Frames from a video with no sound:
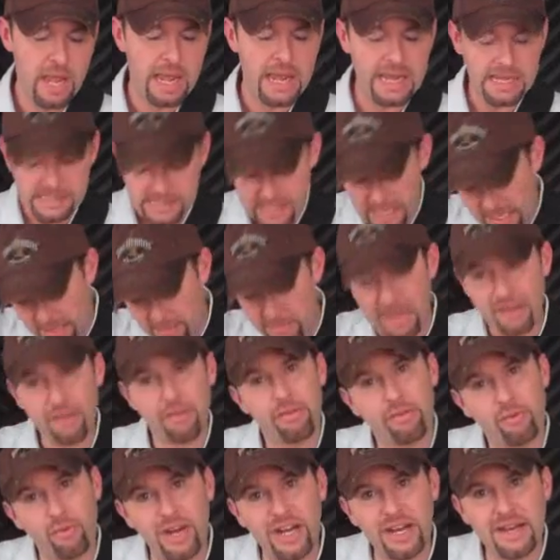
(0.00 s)
He's got
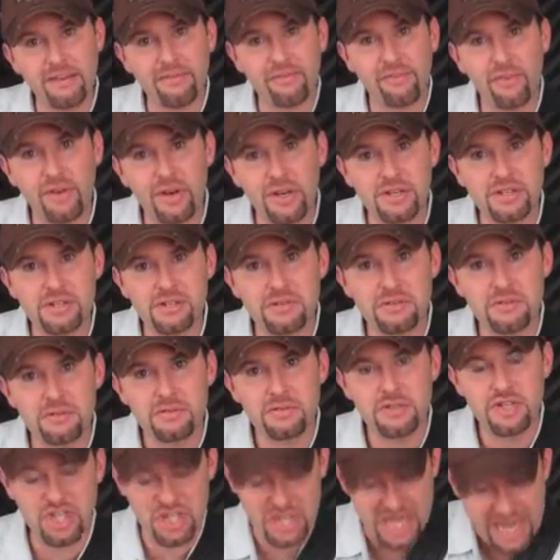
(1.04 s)
about 3 different
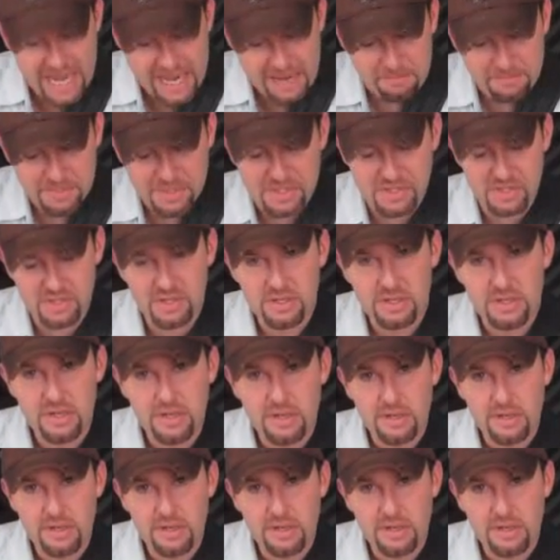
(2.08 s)
shapes